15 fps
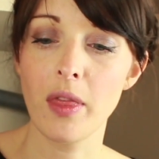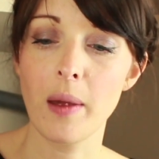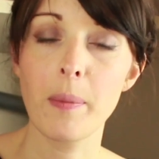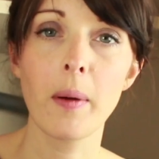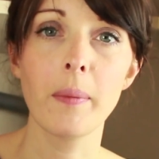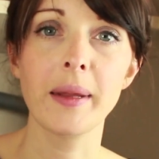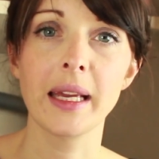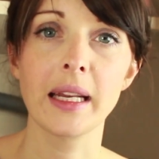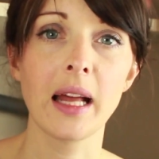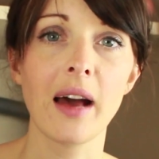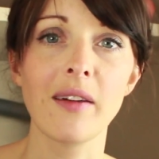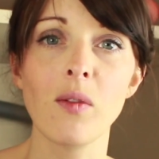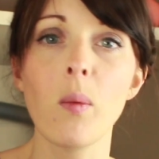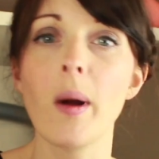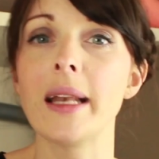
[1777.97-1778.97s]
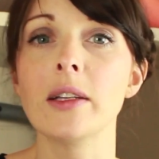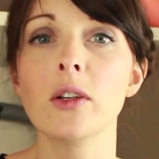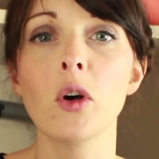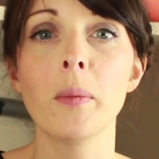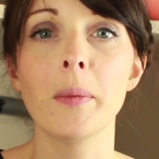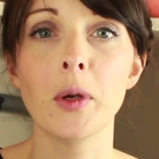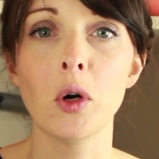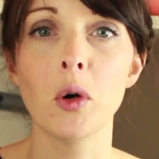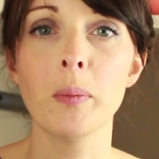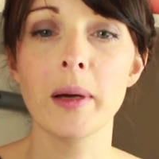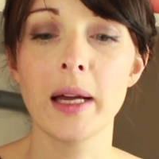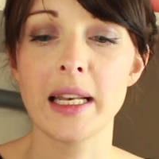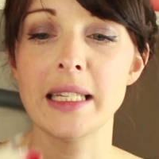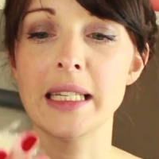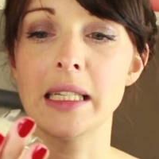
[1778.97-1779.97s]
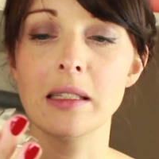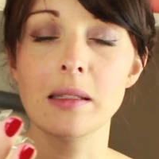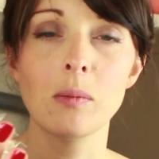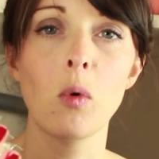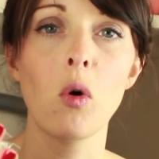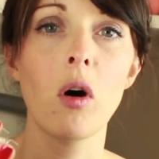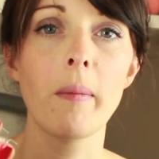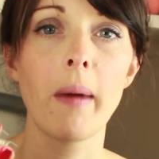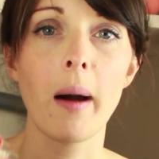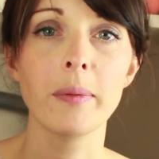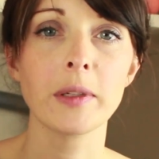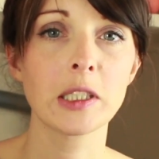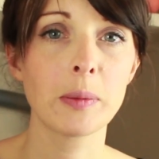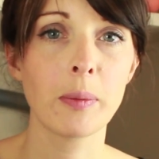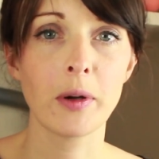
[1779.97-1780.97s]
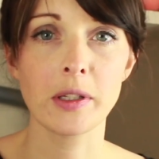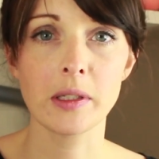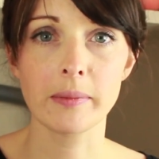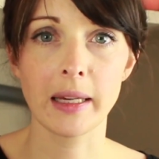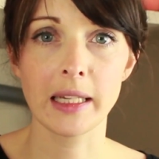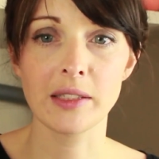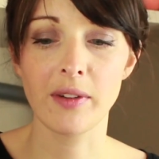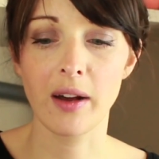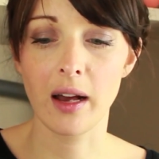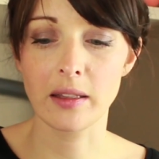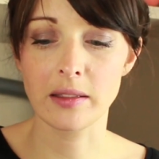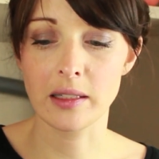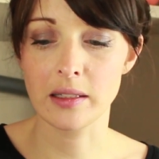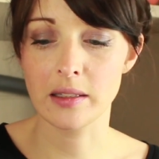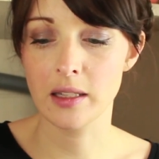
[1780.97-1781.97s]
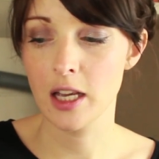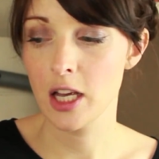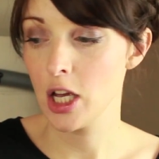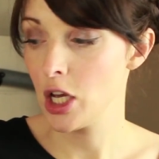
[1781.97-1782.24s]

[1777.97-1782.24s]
They're probably going to have a wedding coming up and need some water marbles to put into nice vases,